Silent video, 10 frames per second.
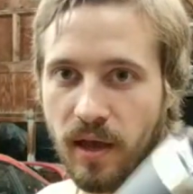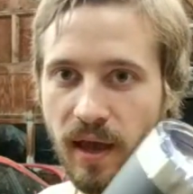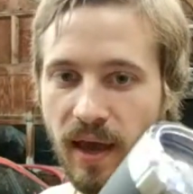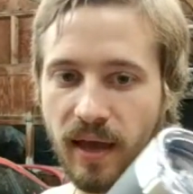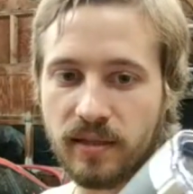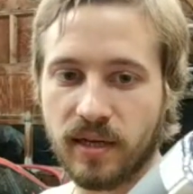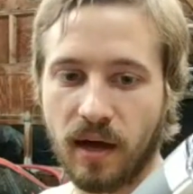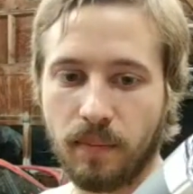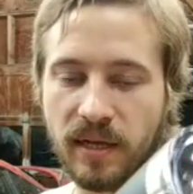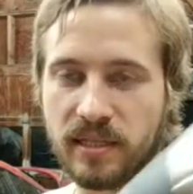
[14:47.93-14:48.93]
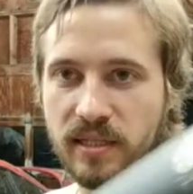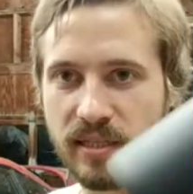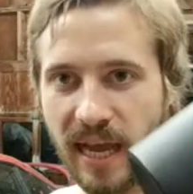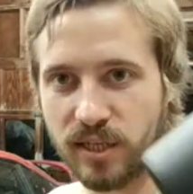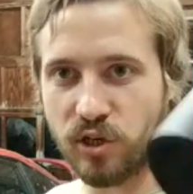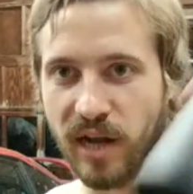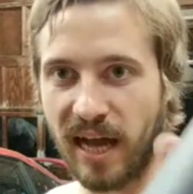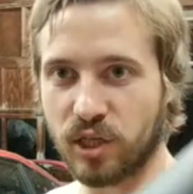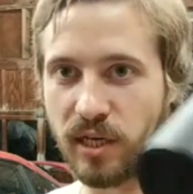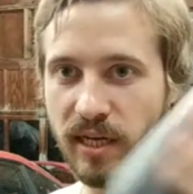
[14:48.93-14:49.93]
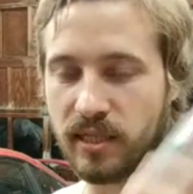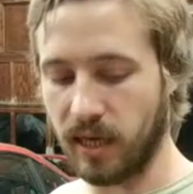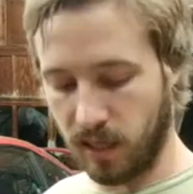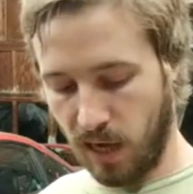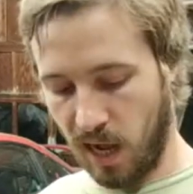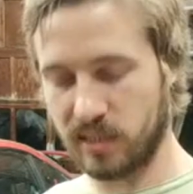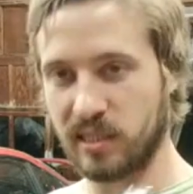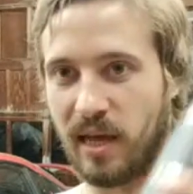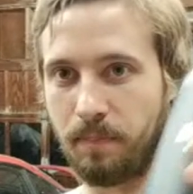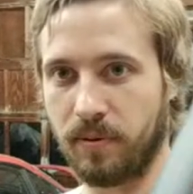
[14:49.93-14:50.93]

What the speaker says: And it's textured, actually. It's like a non-slip.